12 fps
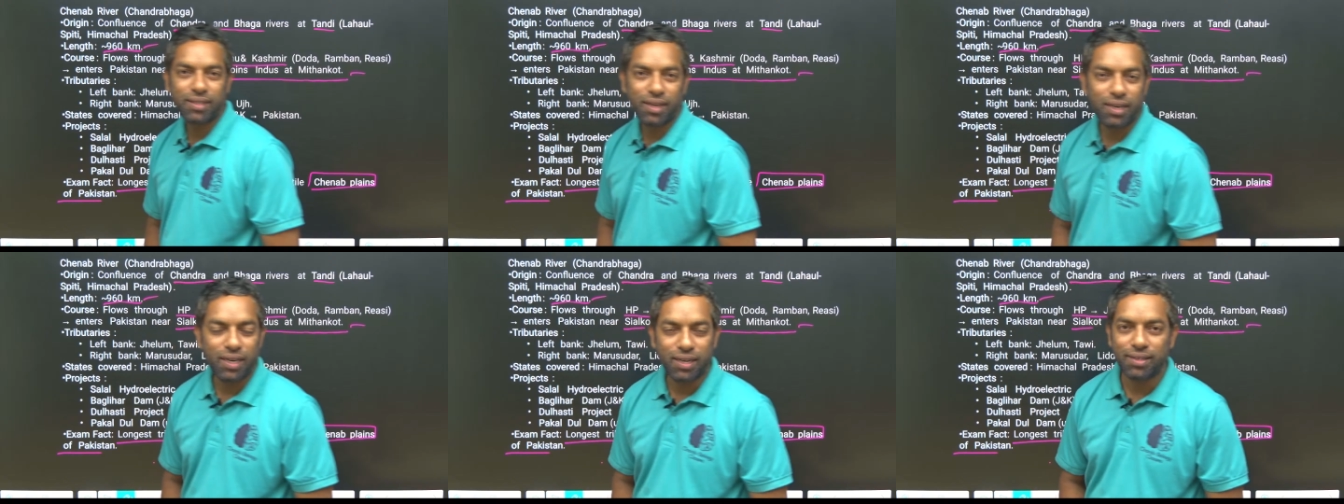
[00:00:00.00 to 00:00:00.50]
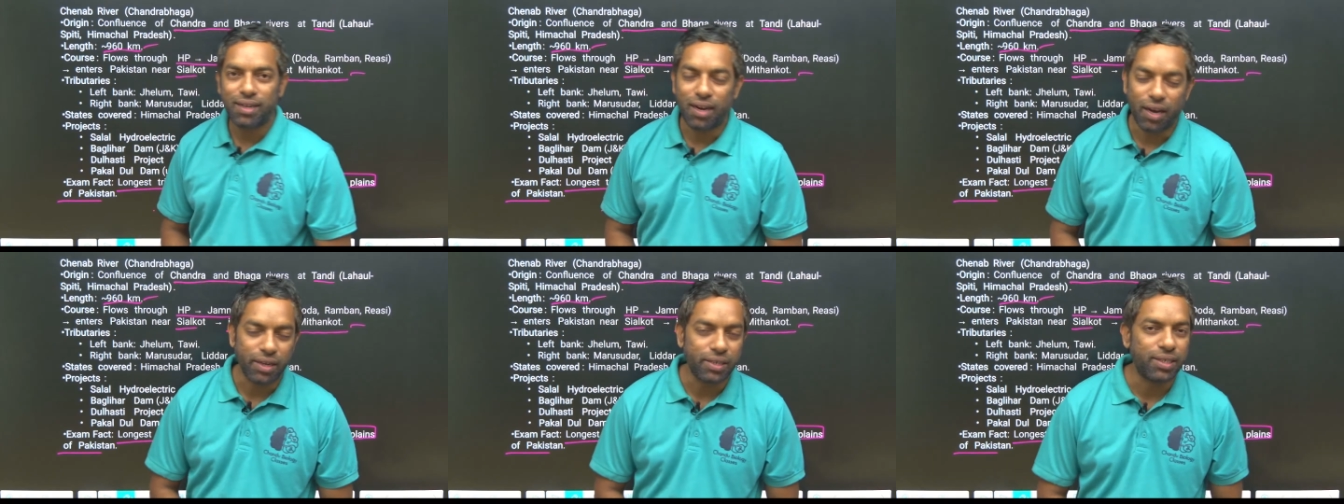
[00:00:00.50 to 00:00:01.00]
it is the
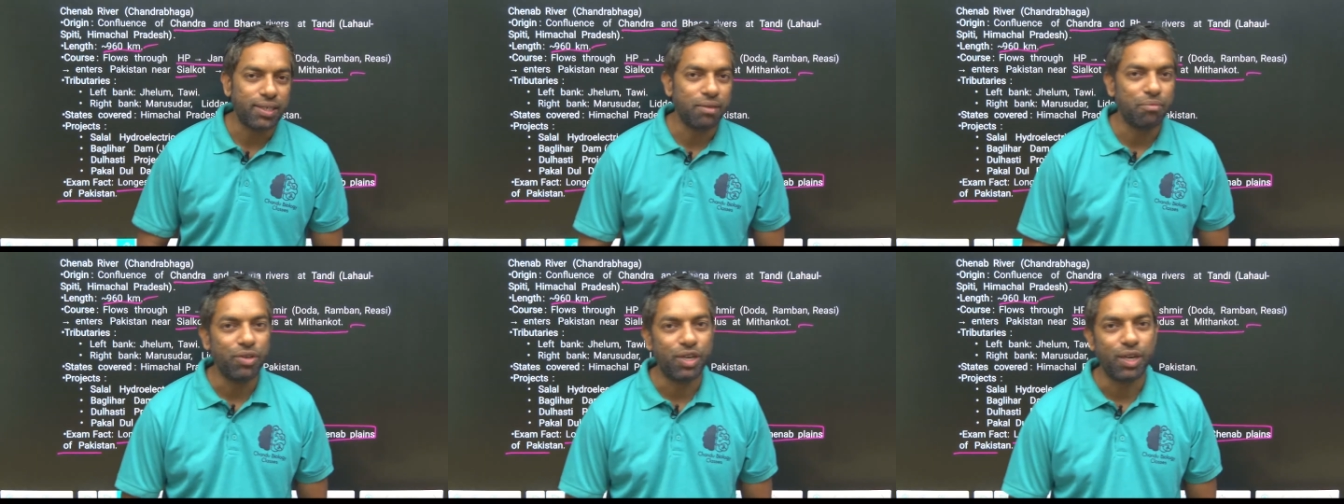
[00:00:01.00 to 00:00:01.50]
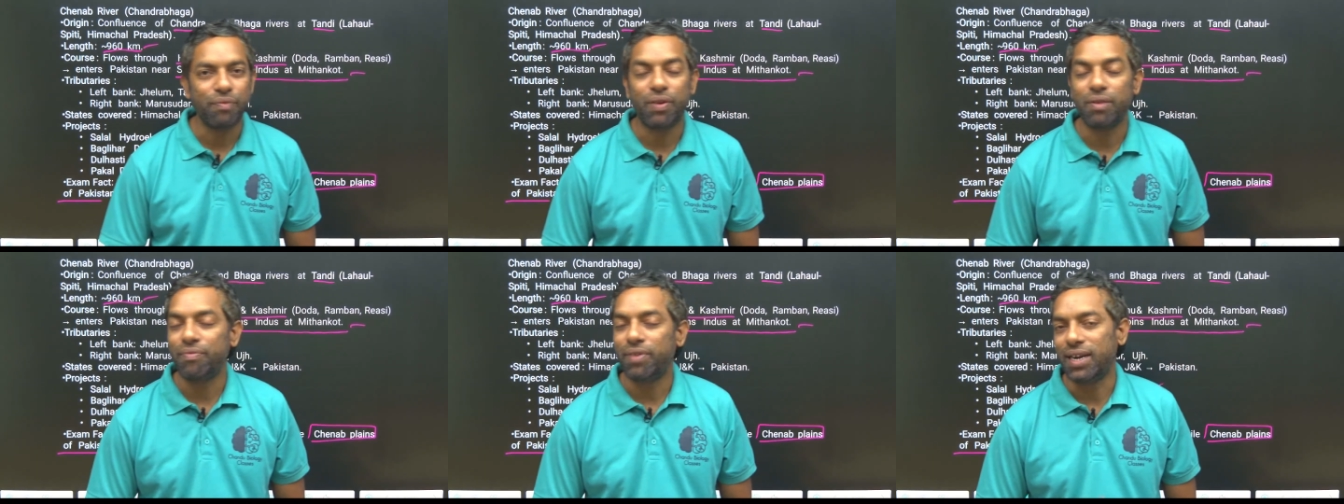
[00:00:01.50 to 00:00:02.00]
longest tributary for
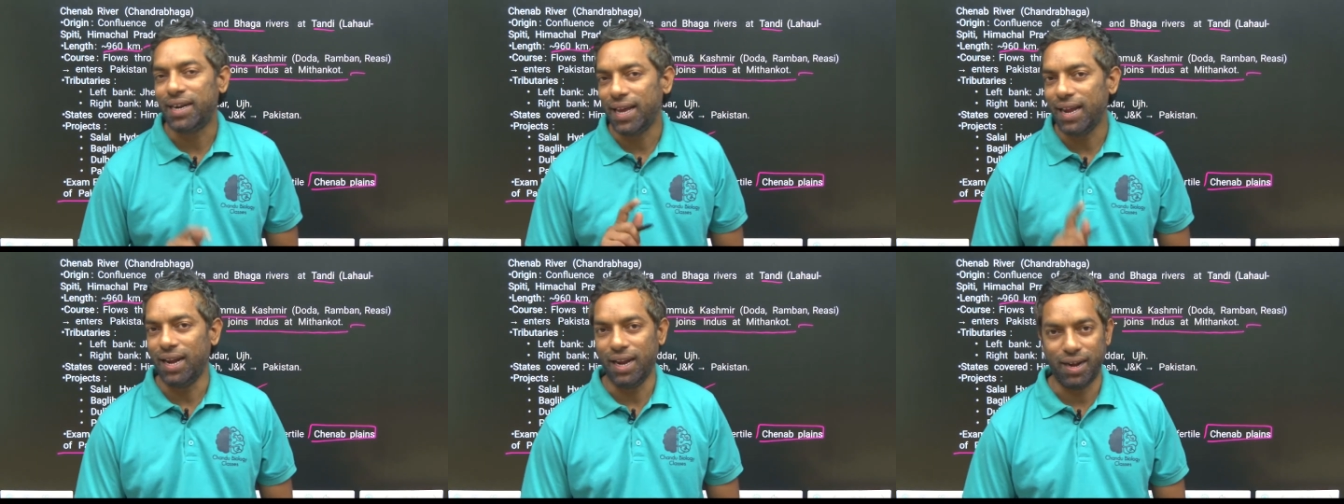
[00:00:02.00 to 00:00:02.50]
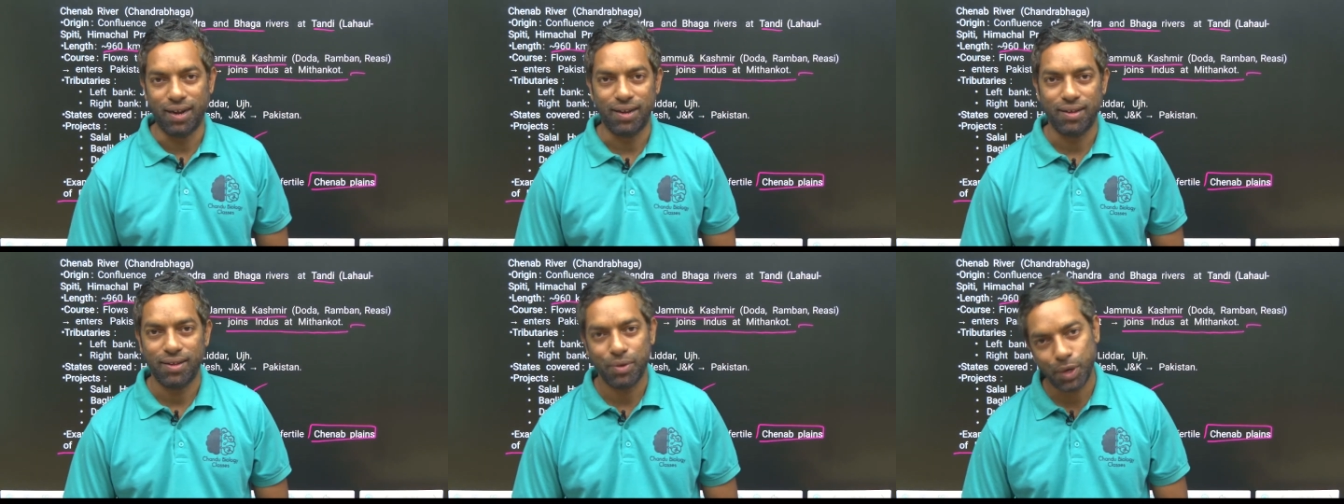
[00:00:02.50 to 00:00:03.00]
fertile land.
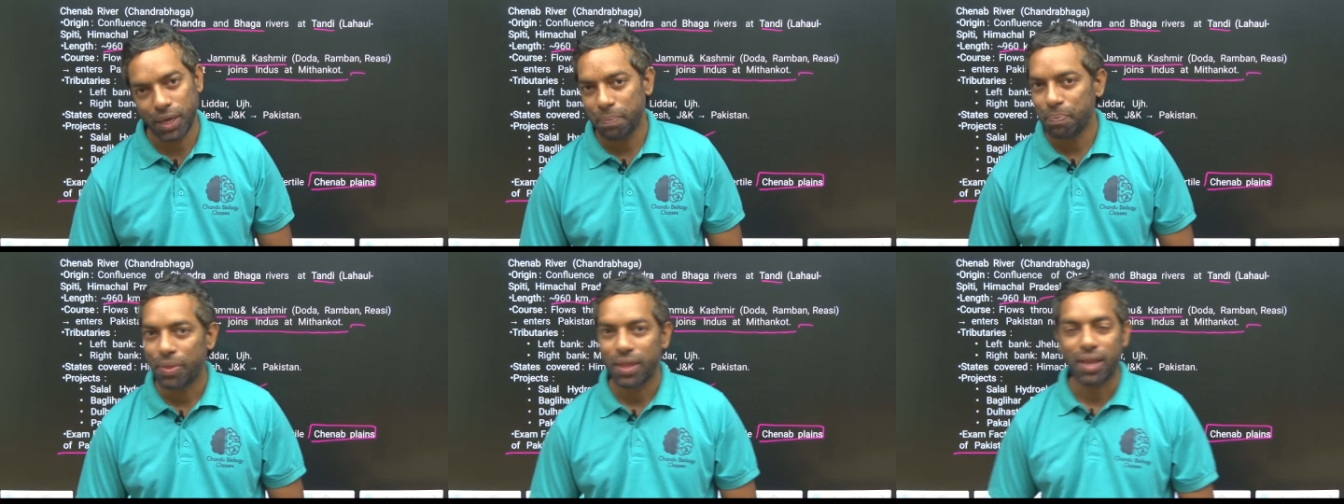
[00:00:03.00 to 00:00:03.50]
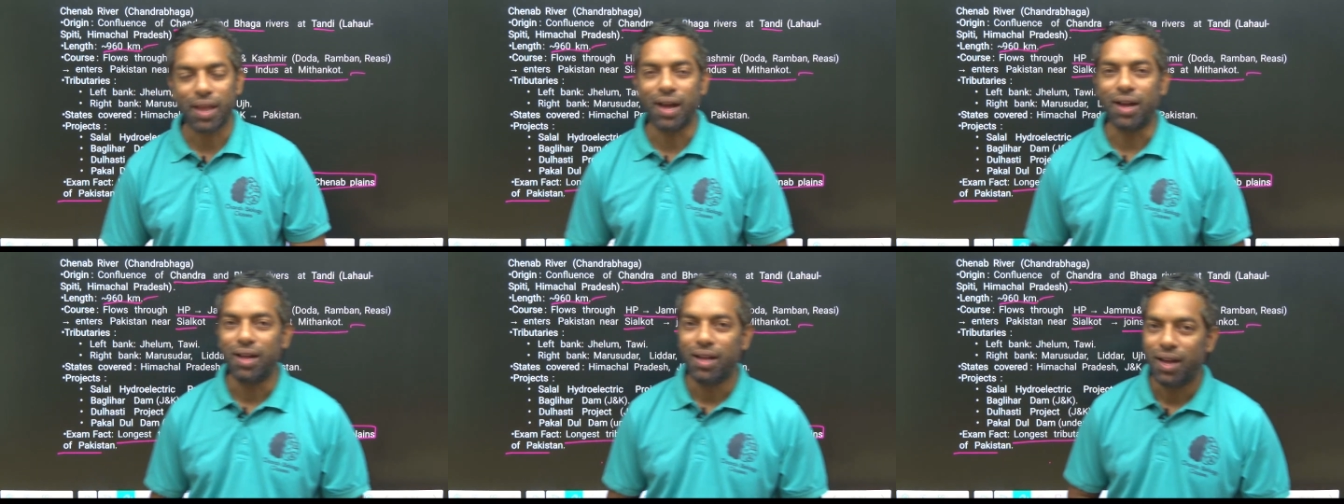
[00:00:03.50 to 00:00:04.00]
Okay, yeah.
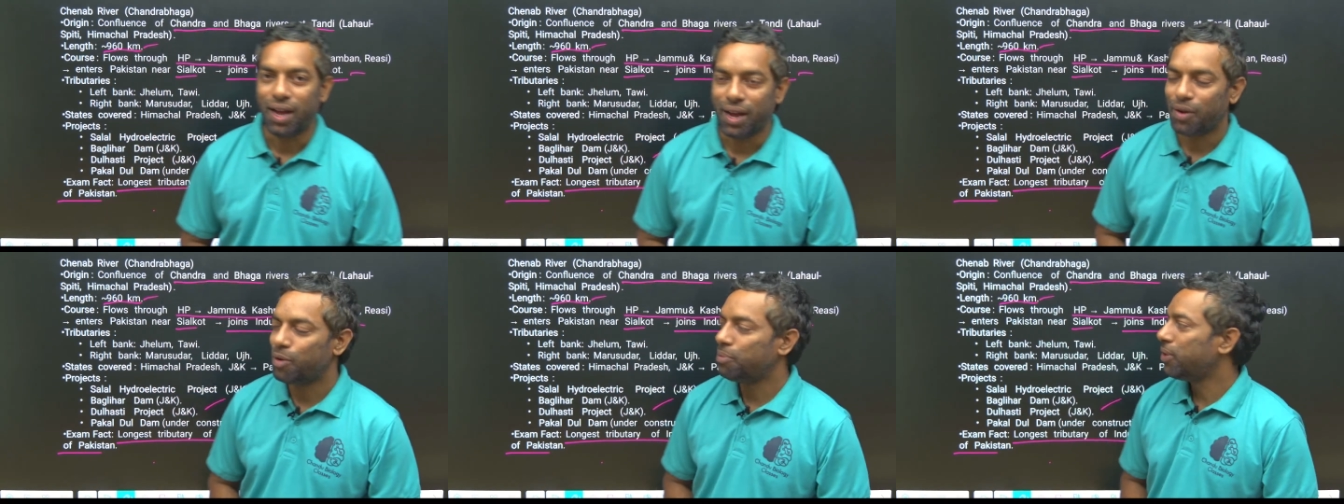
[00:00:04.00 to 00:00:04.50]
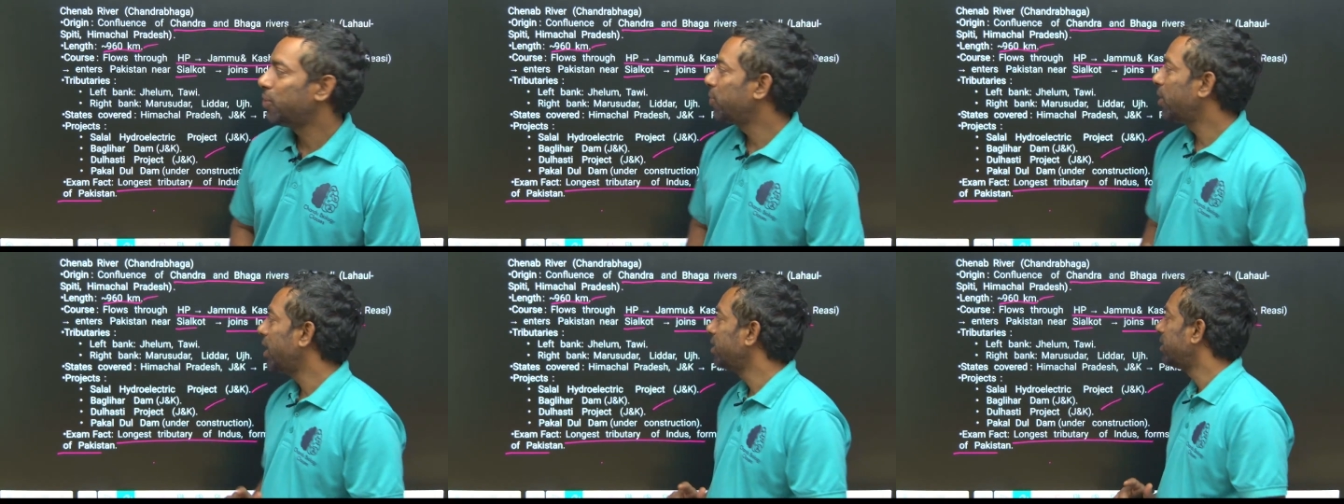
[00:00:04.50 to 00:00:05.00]
I hope you
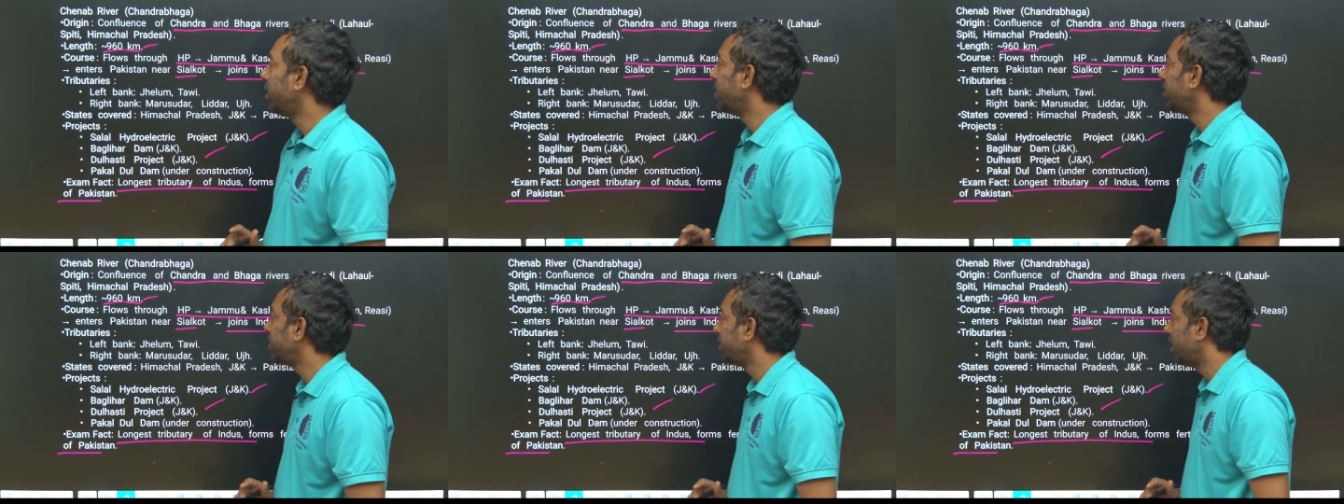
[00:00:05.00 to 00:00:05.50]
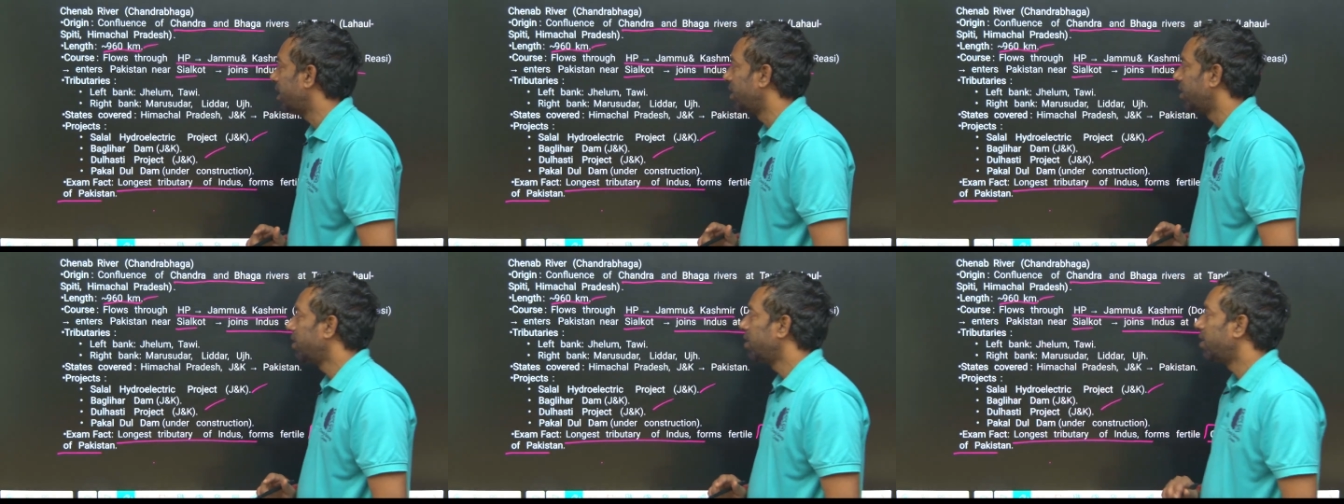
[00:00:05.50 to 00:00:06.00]
guys understand.
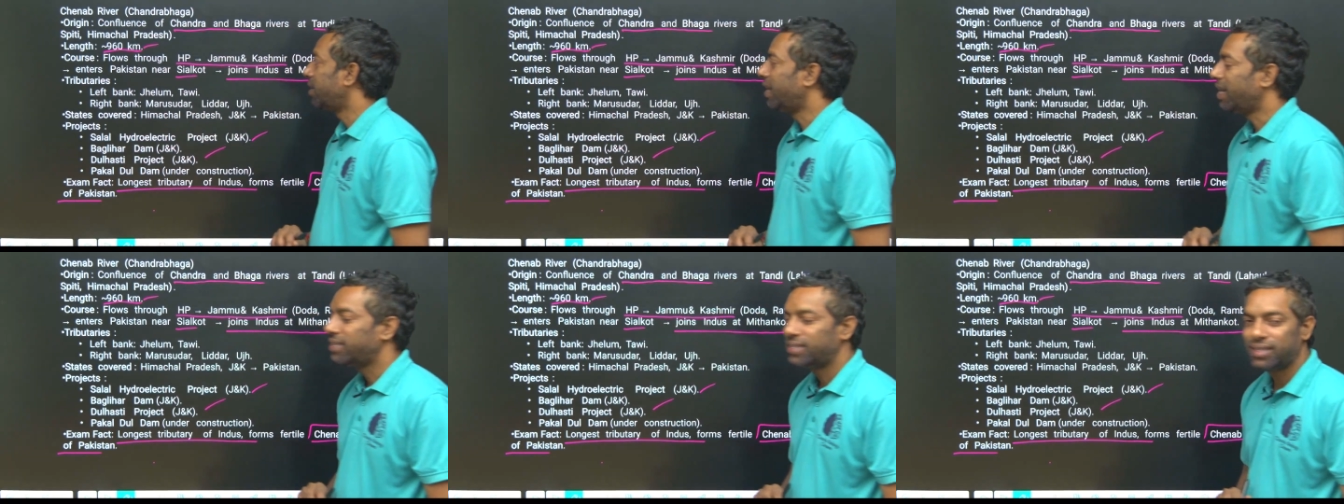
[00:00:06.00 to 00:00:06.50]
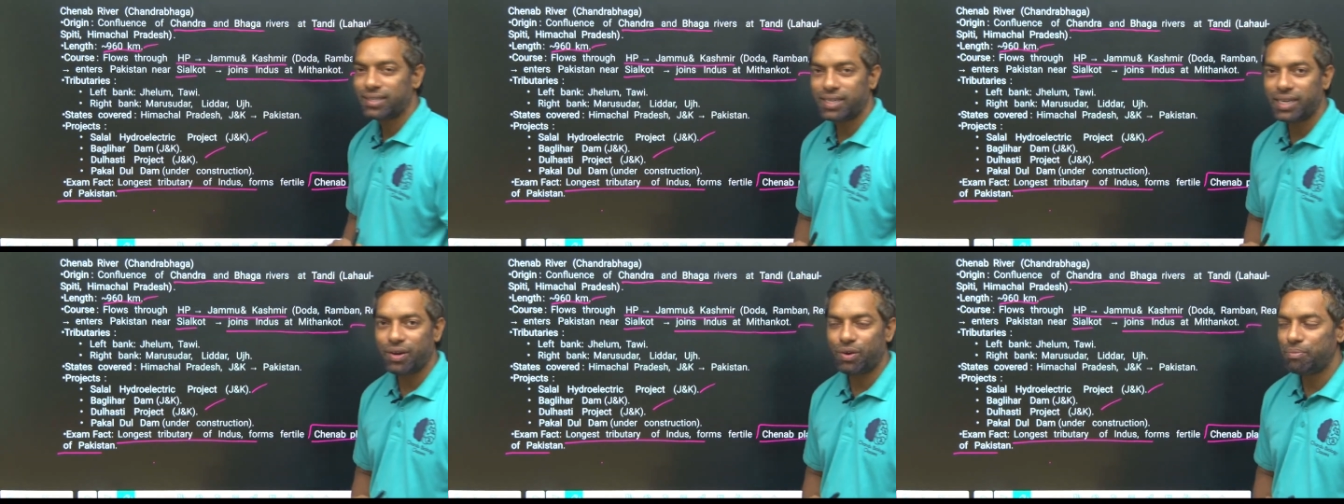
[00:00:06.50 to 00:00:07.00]
960
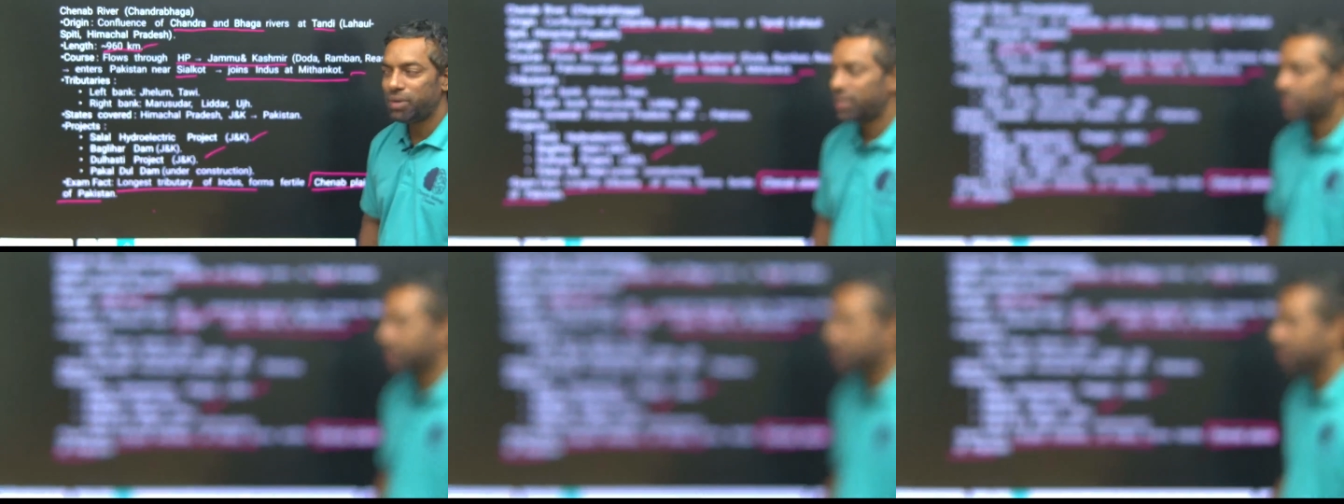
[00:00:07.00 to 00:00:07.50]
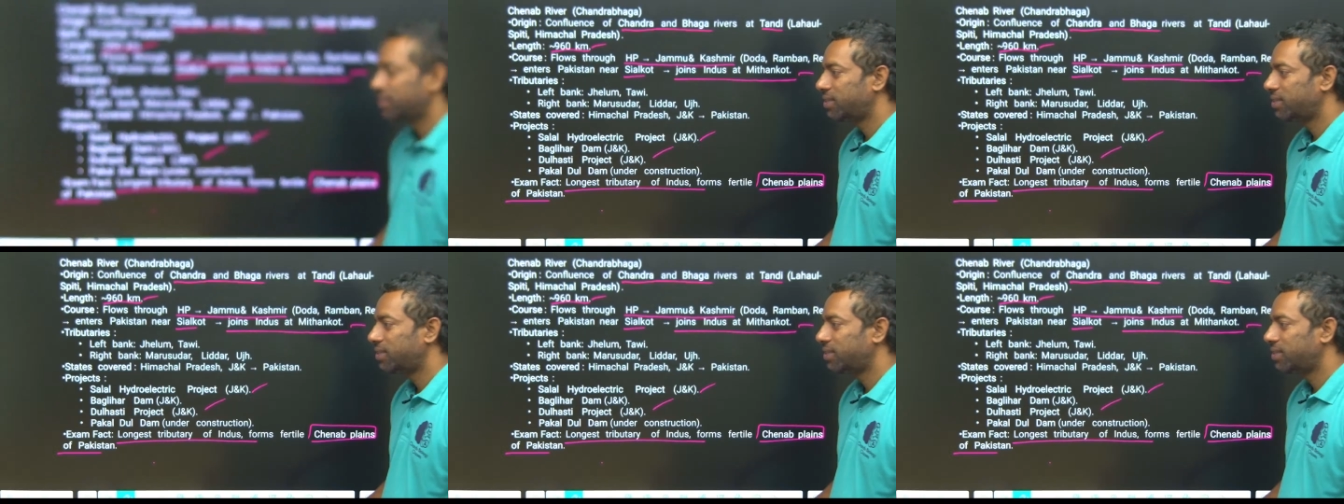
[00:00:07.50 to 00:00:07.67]
kilometers.